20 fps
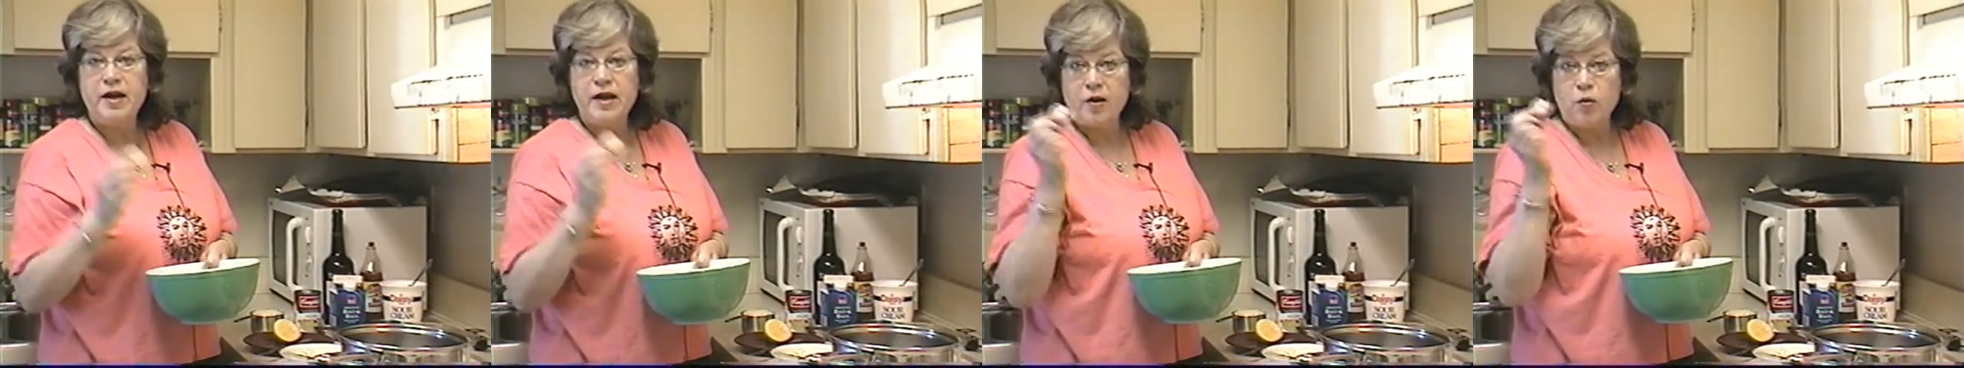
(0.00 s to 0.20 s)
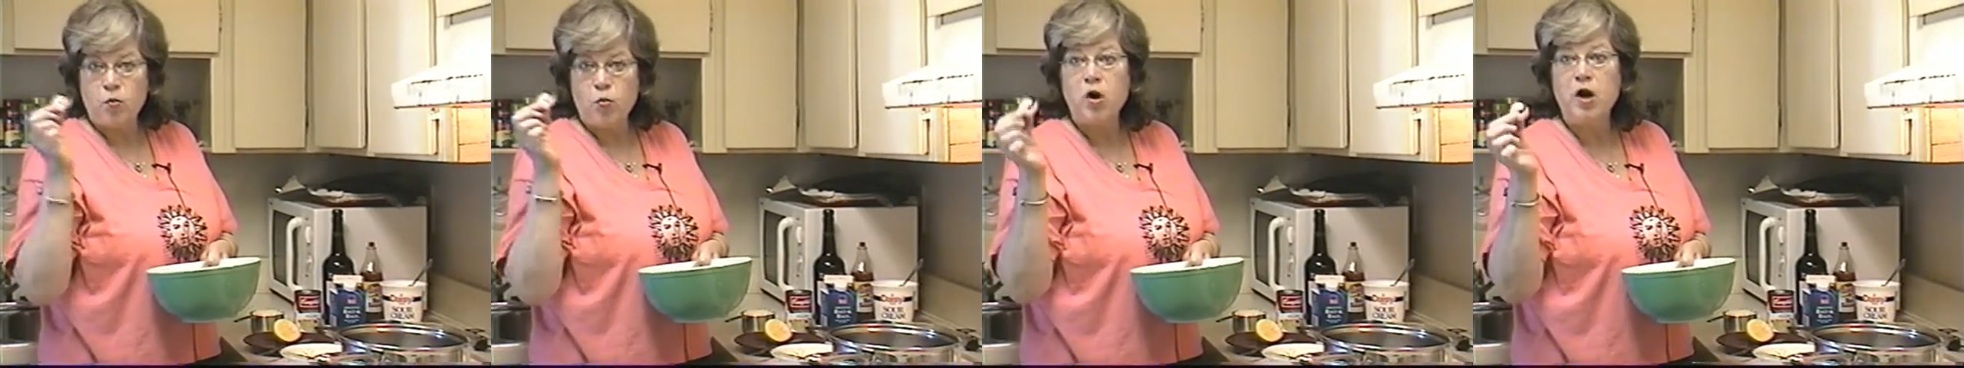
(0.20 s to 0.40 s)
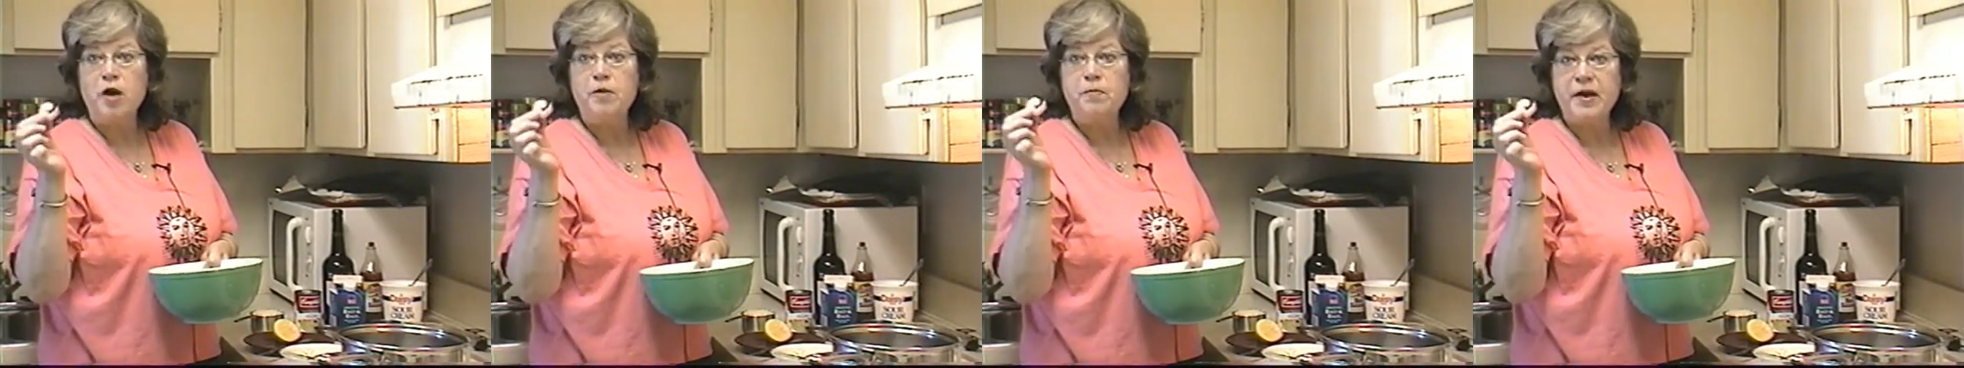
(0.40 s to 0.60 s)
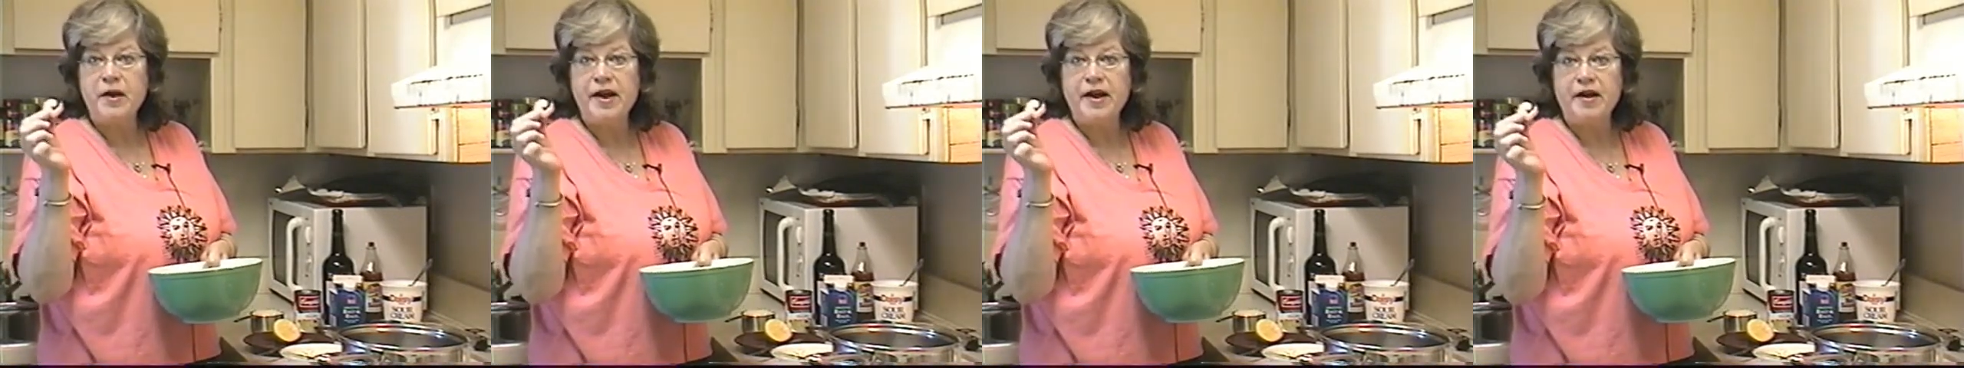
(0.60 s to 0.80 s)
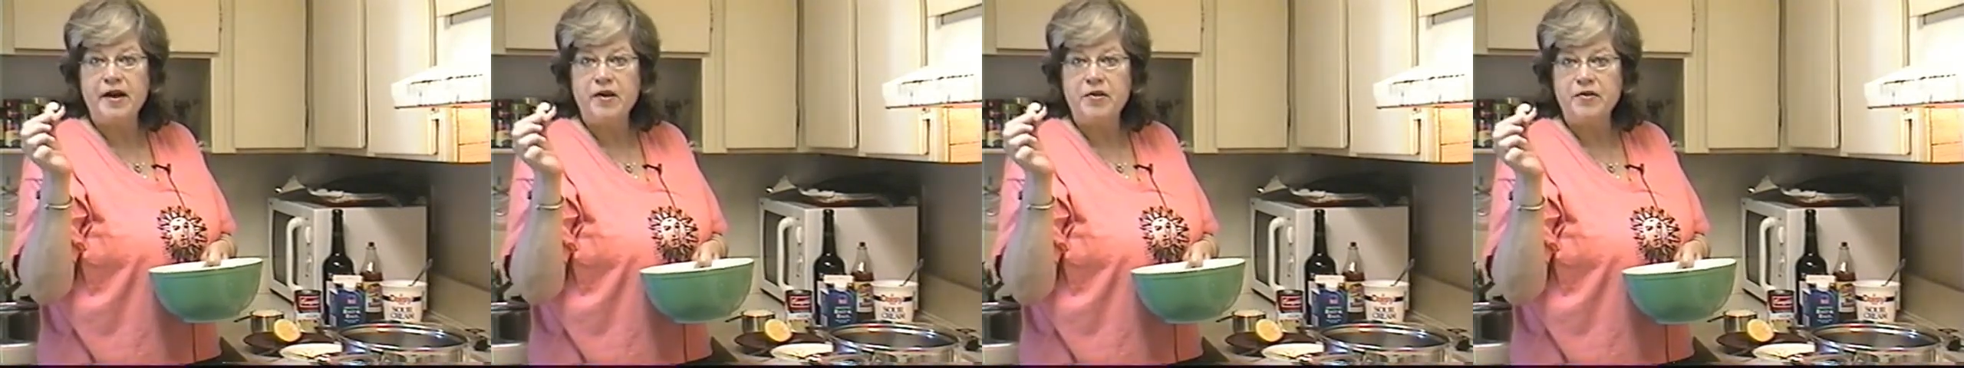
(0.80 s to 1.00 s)
in 1
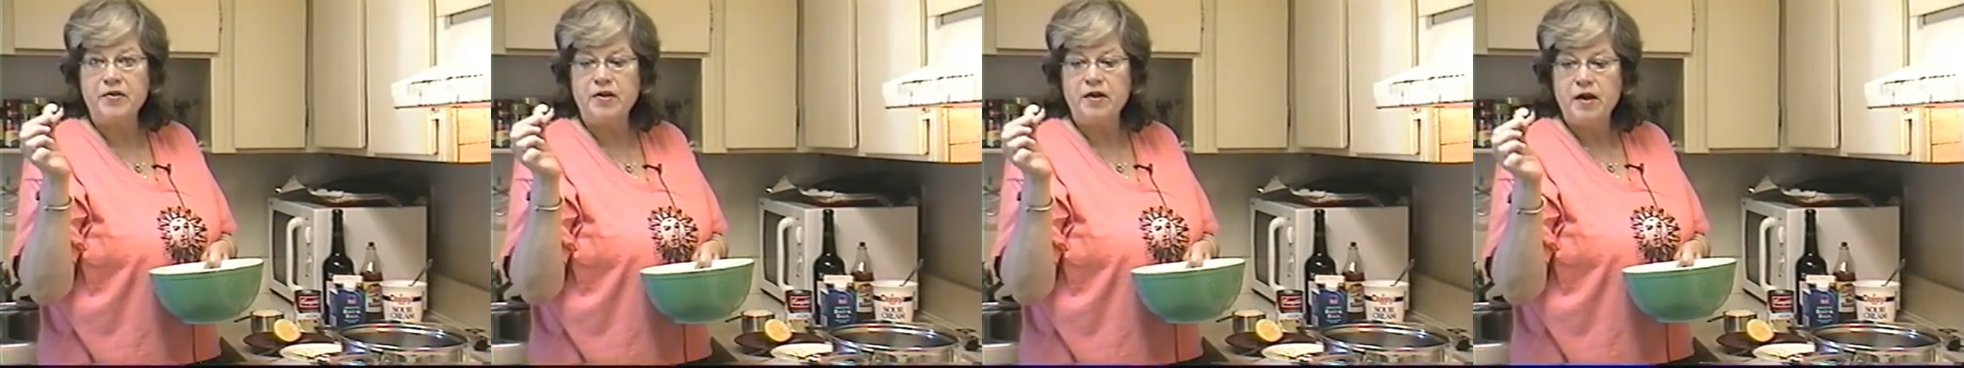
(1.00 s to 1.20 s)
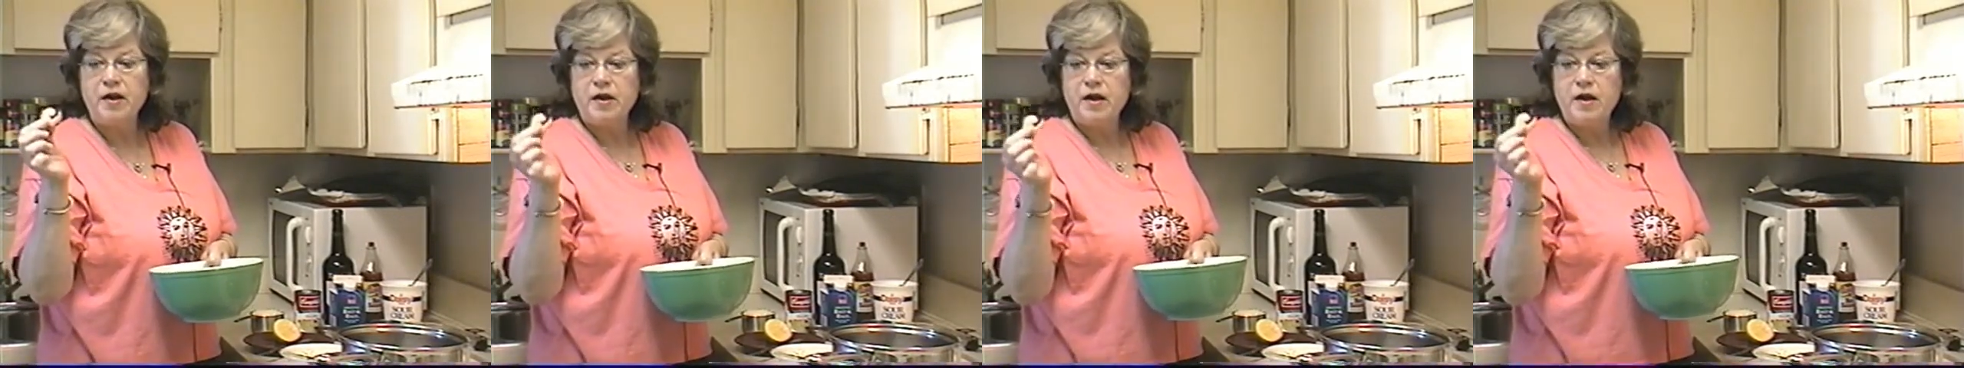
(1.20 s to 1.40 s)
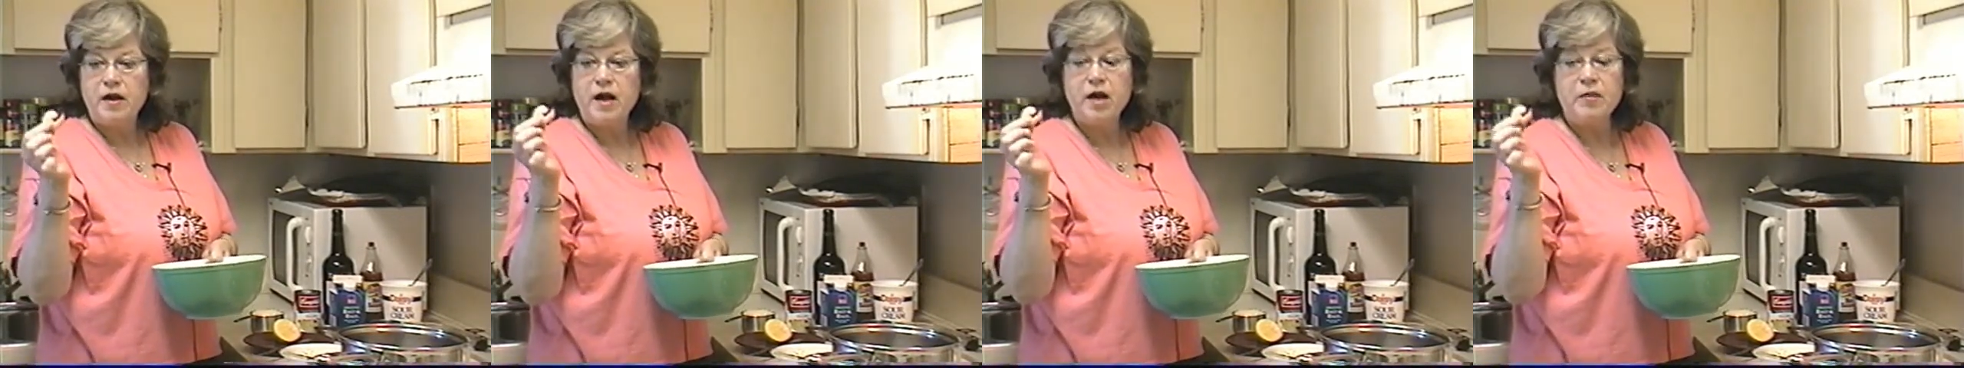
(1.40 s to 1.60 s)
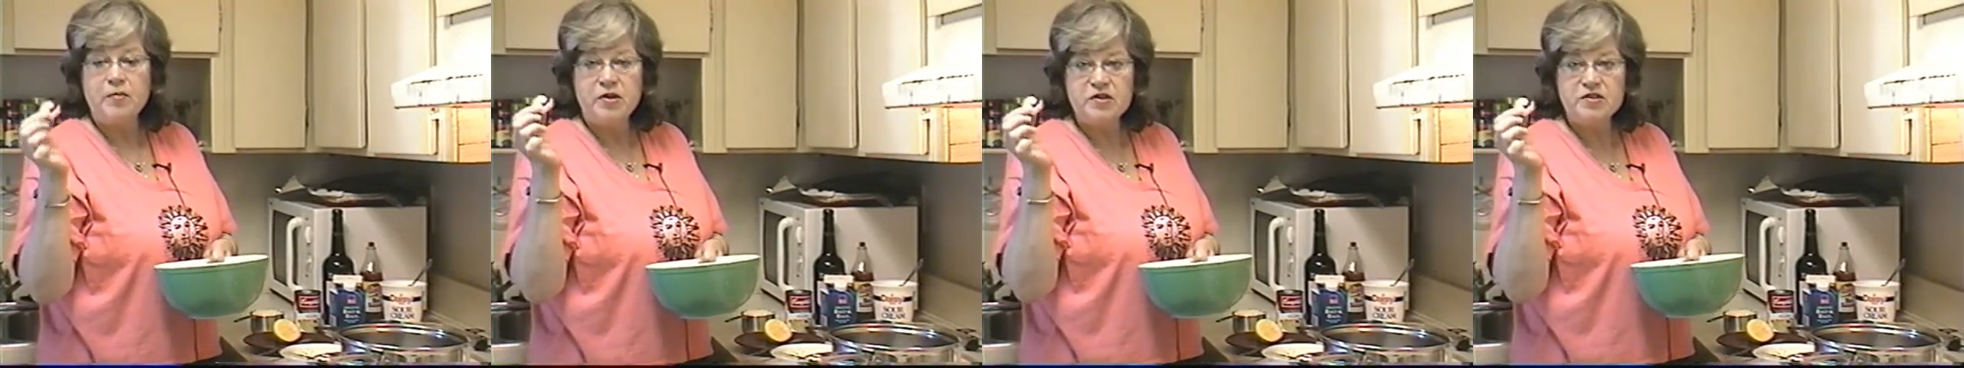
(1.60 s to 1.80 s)
pound. I'm